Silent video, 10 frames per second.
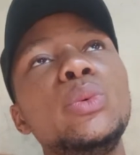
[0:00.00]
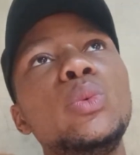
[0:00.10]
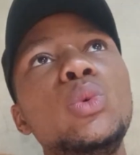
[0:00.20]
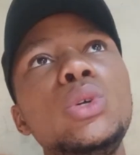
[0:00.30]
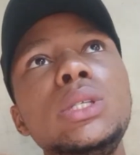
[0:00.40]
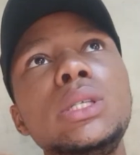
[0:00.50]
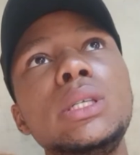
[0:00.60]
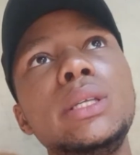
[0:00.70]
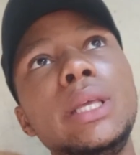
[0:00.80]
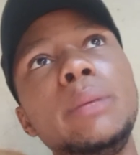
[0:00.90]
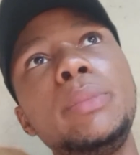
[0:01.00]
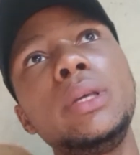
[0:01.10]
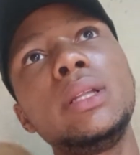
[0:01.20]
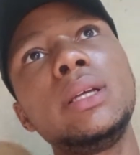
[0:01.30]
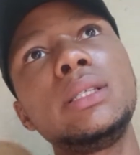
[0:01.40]
once a
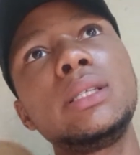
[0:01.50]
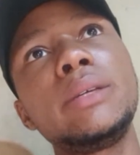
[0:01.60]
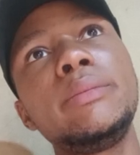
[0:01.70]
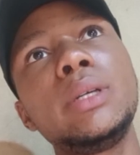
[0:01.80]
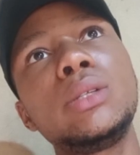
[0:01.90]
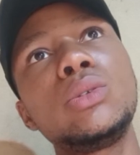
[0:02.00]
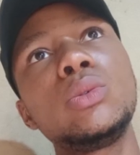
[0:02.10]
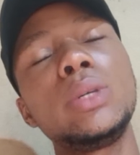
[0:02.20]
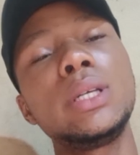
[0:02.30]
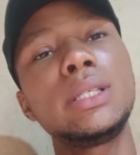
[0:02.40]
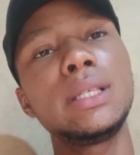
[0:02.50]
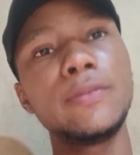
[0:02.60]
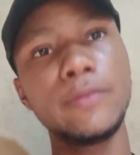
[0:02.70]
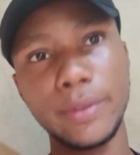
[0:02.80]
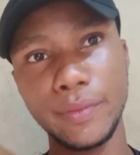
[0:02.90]
piglet give birth to, let's say,
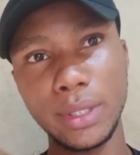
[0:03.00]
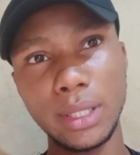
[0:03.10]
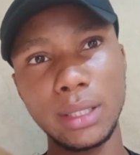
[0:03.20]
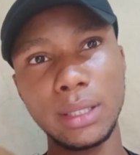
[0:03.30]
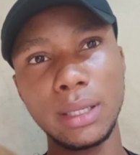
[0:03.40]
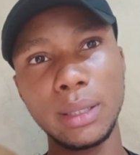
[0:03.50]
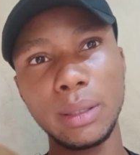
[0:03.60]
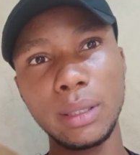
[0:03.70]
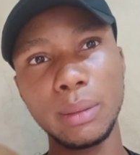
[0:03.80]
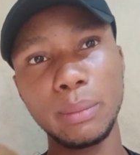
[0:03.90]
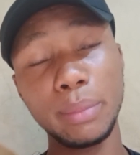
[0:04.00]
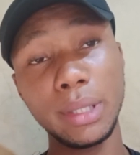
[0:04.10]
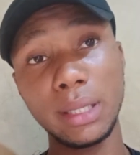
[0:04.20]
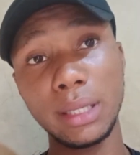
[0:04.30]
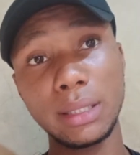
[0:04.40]
15
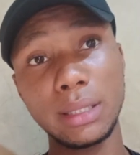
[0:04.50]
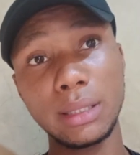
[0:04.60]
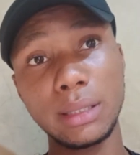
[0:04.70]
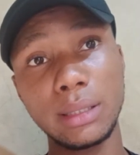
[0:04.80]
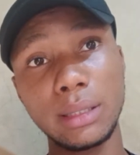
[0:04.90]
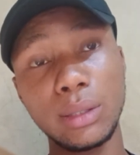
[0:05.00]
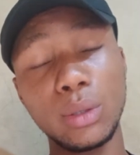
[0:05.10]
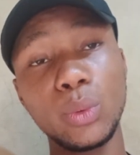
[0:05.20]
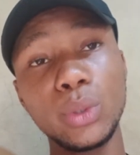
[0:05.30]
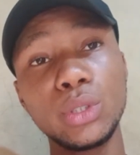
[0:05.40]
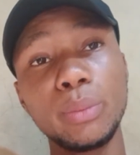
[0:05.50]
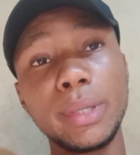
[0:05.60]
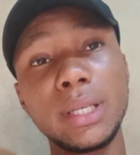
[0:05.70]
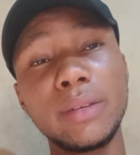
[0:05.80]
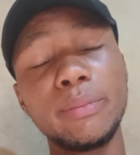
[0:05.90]
piglets, or once the
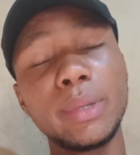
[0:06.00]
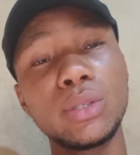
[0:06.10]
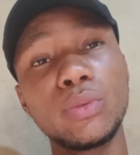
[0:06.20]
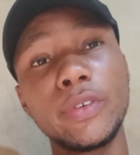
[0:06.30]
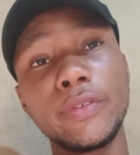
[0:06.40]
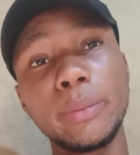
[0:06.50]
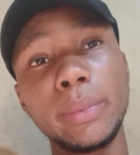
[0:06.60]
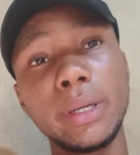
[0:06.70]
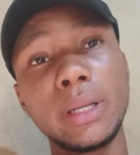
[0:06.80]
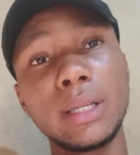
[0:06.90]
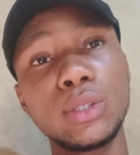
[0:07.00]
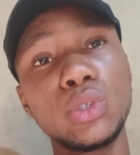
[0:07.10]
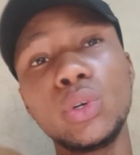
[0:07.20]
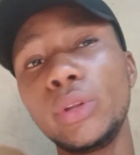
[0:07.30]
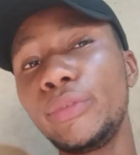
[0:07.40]
pig give birth to 15 piglets,
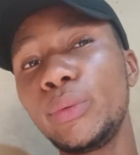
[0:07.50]
all of